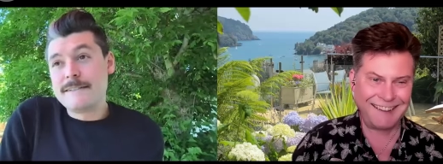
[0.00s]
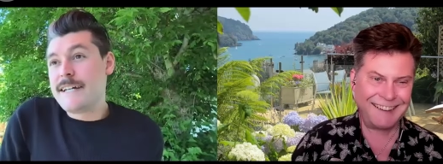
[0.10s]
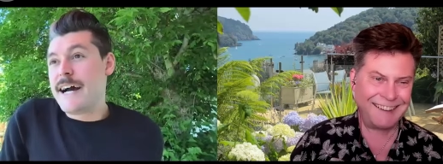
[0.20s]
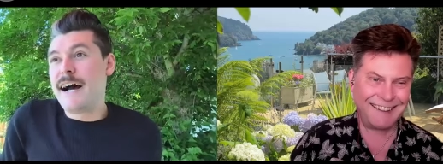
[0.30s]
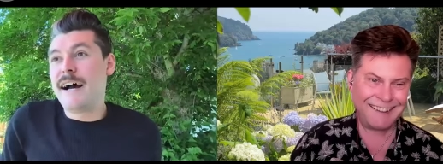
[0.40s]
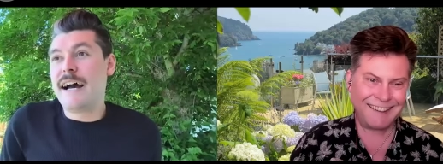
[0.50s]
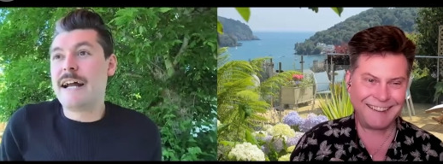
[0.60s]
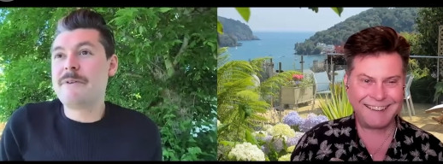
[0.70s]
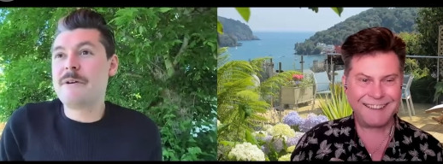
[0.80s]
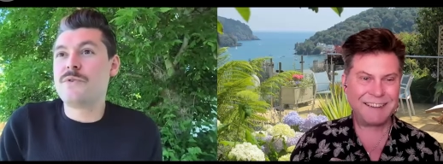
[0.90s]
Speaker 1: yeah, and
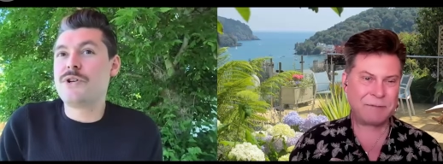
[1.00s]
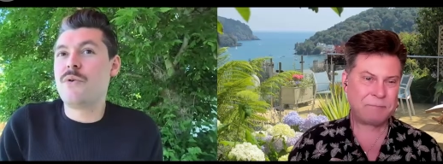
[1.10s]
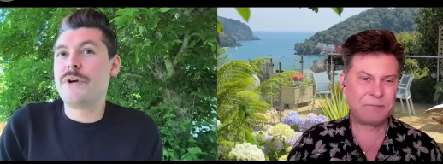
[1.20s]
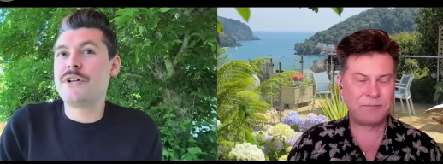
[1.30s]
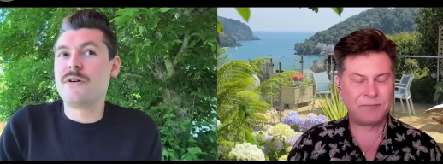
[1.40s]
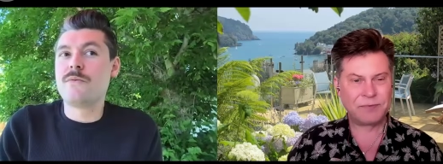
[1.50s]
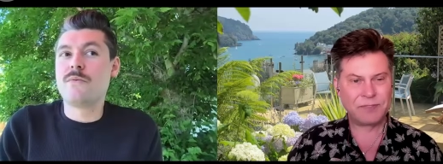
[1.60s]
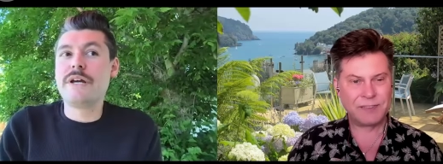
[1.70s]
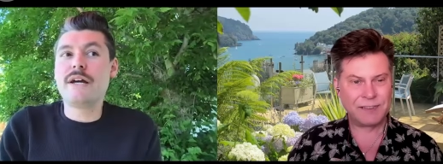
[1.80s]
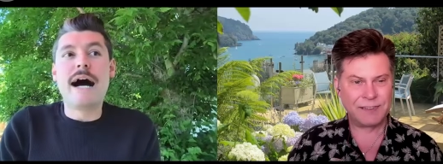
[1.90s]
I mean, you know, we don't
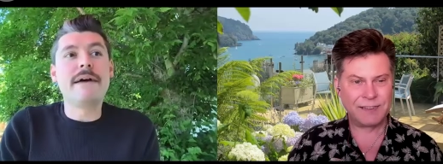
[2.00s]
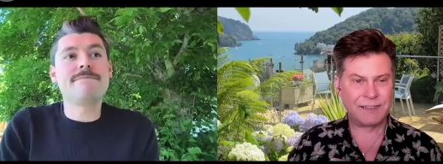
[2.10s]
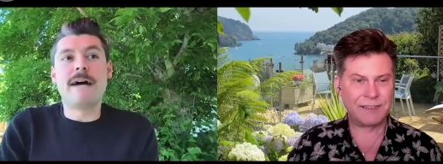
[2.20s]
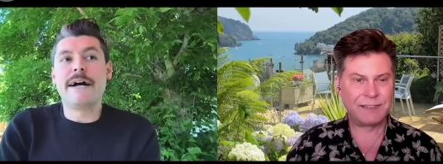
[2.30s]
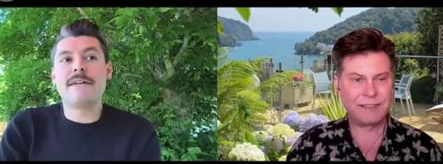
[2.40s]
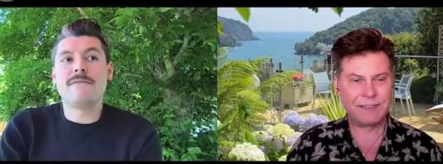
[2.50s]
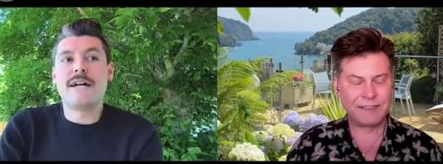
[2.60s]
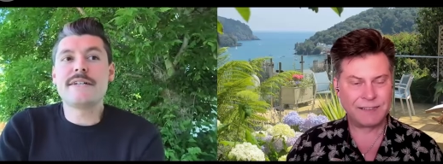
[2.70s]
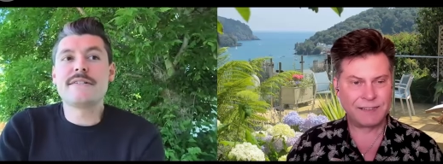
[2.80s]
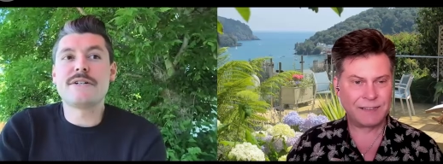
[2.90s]
we I I
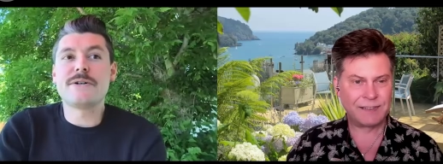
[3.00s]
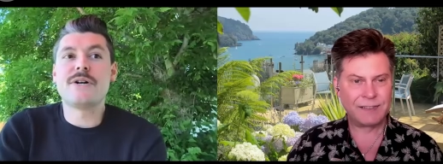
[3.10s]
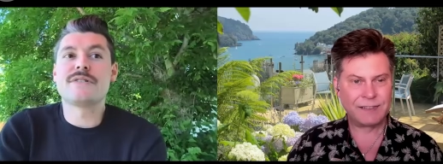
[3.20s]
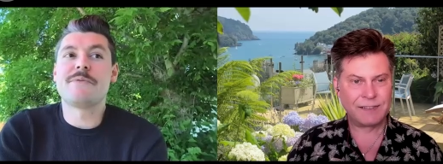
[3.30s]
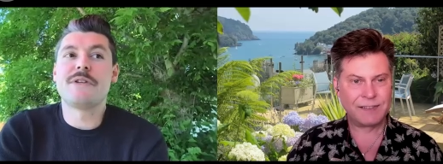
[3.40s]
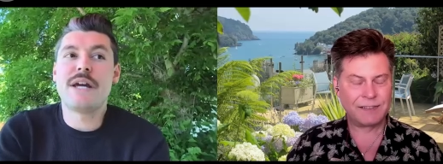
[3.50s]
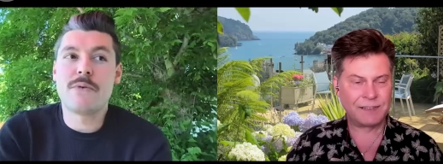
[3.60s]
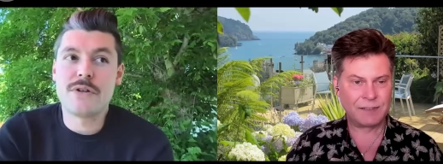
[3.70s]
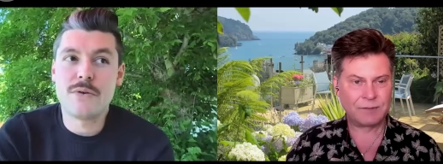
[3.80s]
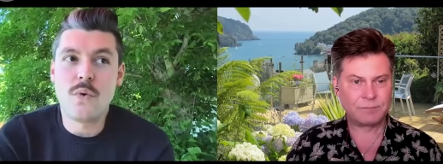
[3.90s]
like zeros. I mean, they
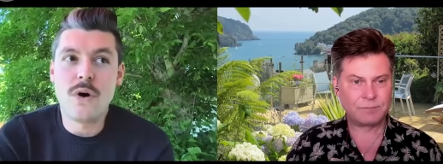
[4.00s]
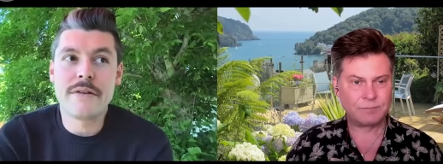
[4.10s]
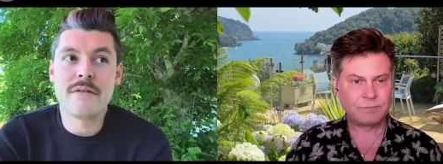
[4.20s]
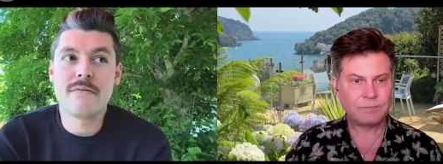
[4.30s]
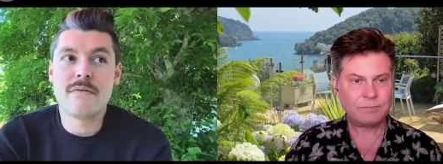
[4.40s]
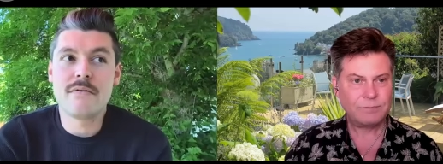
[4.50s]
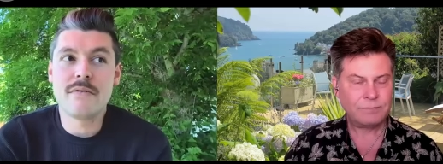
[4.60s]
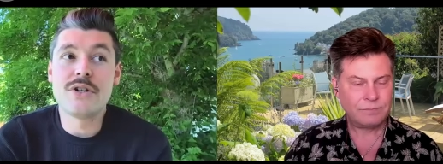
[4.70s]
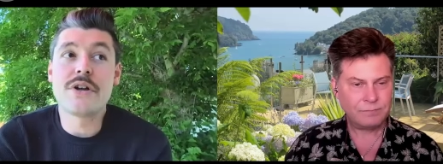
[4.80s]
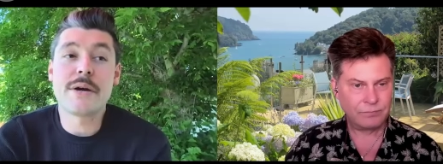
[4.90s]
were the one
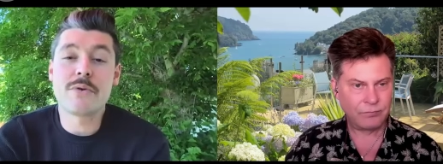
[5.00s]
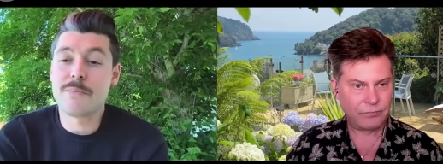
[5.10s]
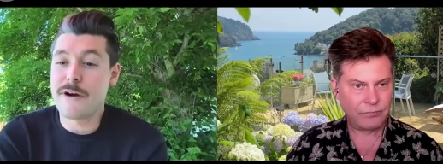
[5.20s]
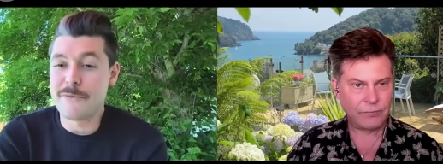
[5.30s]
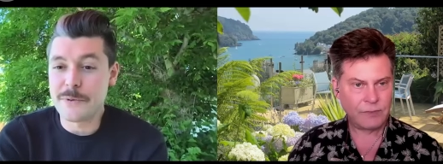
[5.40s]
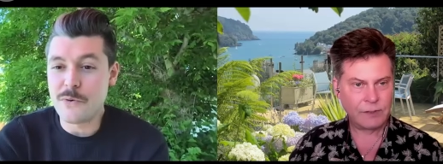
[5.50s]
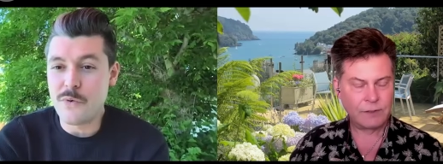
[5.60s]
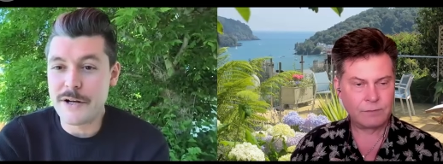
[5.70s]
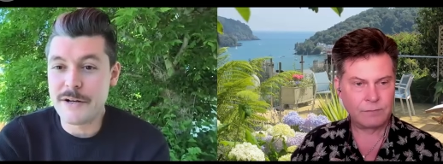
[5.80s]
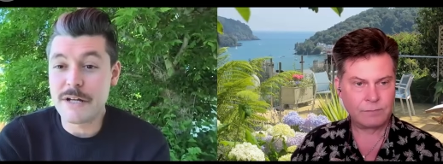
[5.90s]
you know, they were the, probably the
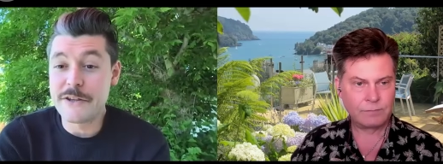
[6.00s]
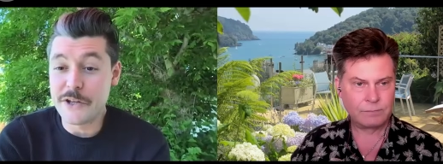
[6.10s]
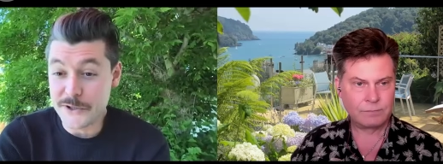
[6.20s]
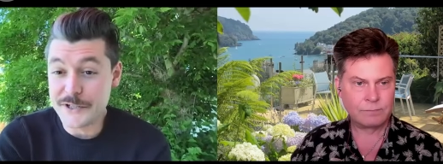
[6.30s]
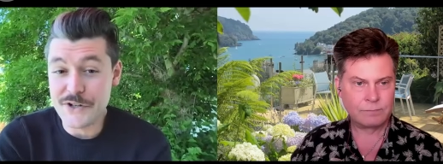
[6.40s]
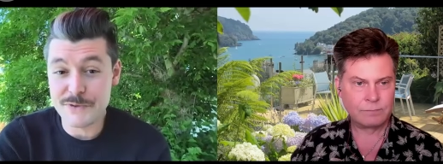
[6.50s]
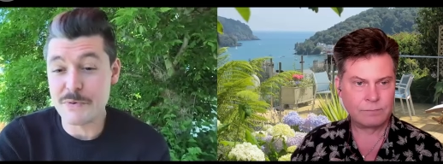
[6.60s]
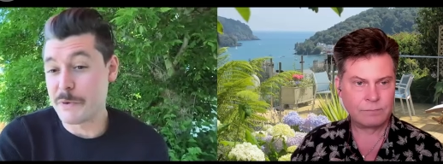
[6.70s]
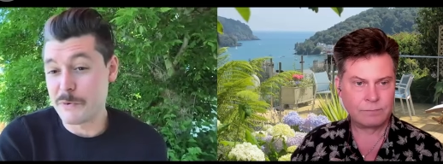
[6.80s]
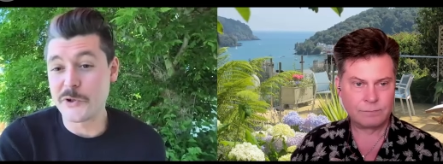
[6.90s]
one in the early days
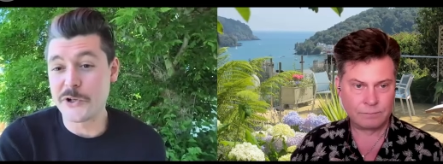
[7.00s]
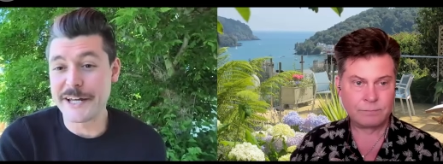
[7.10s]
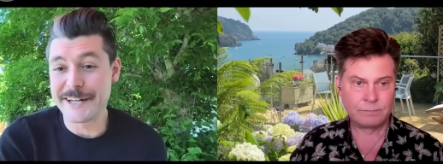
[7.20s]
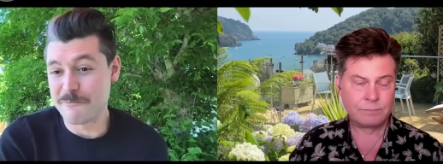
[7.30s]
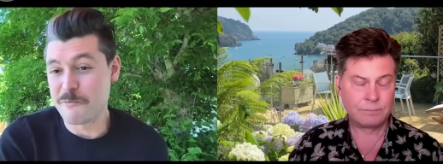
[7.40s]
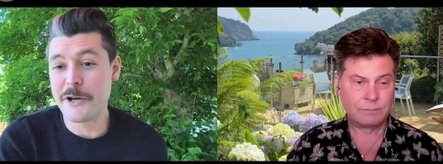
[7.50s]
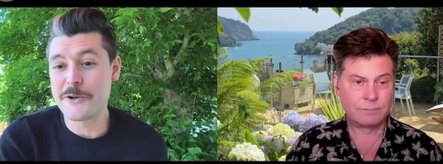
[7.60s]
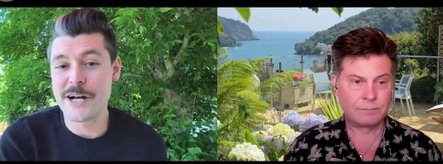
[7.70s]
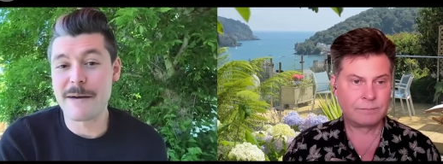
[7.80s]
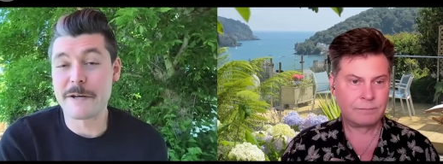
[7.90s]
when we were looking and window
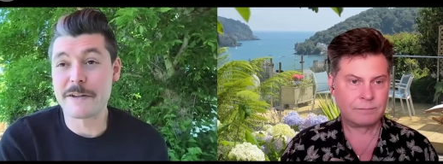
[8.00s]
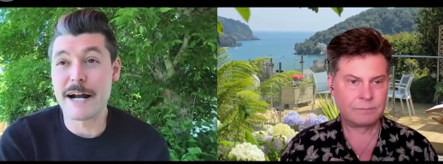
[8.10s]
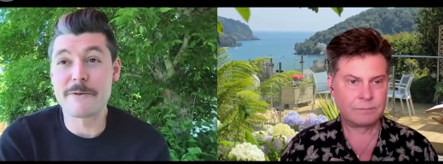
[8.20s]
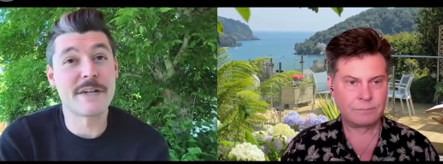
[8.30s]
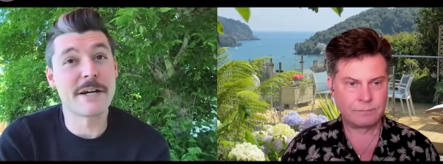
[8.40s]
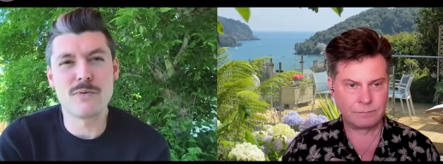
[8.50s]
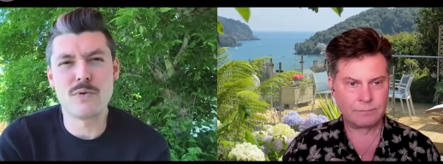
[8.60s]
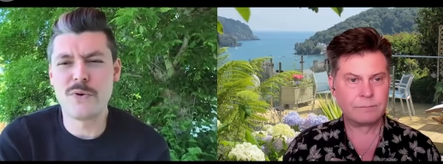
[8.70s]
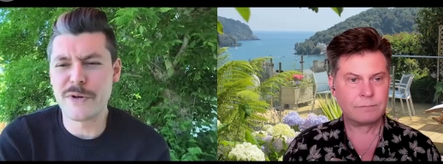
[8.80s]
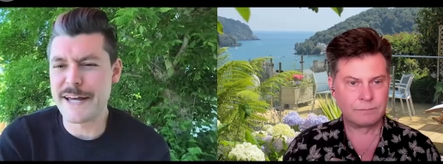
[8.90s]
shopping that I was like,
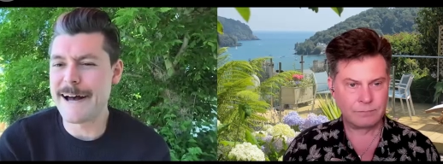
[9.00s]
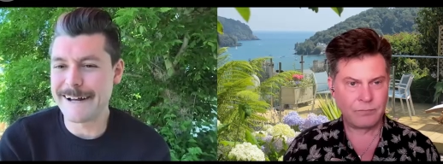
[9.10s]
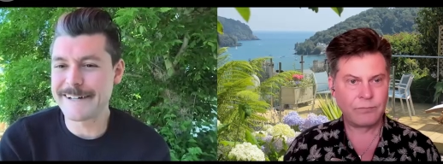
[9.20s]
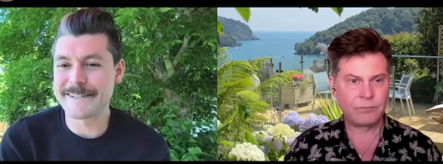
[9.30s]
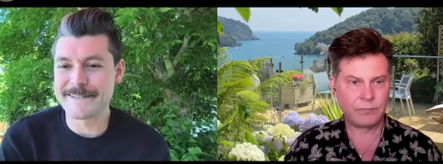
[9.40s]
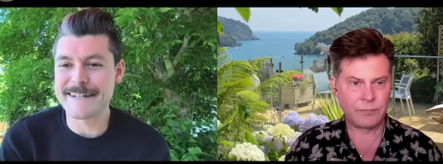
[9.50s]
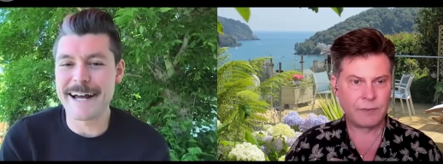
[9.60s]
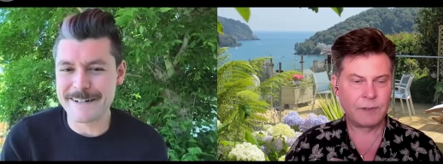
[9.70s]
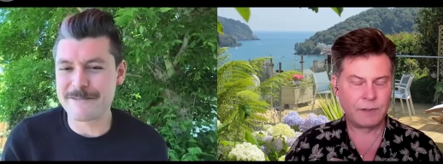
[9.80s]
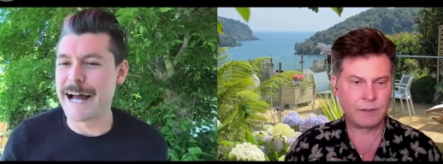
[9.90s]
mm-hmm. ooh, yeah, I could,
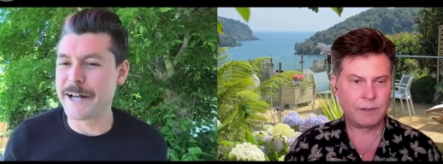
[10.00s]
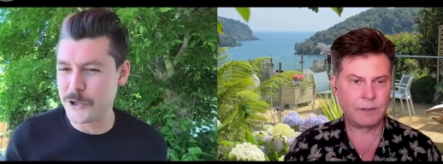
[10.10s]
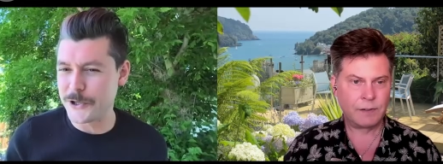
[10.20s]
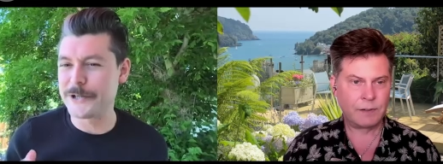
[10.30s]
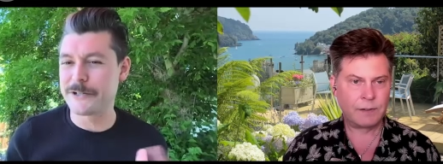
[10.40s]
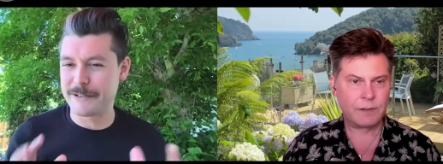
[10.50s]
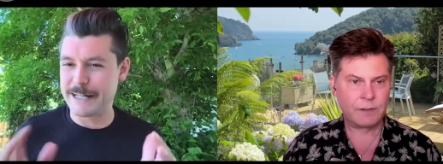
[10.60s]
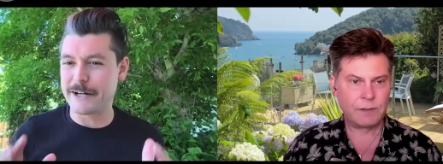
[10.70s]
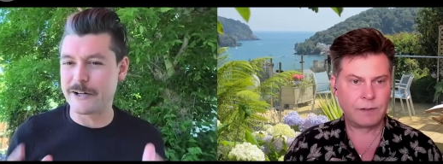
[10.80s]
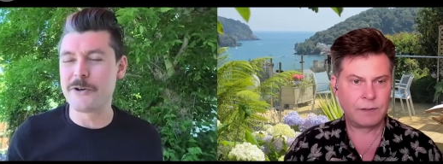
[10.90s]
I, I could
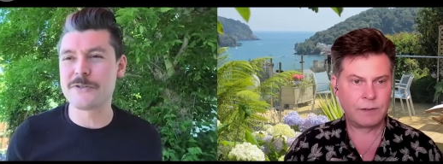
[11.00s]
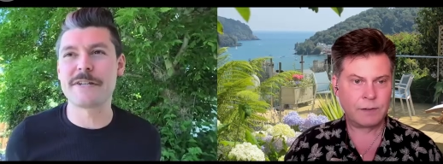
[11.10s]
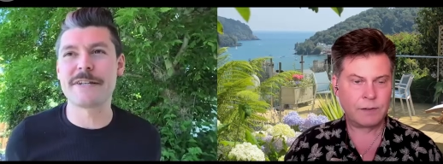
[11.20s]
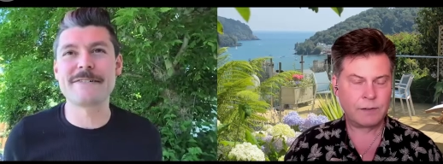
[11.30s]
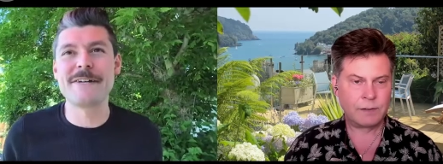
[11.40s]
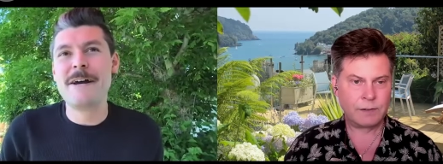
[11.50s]
get close to this.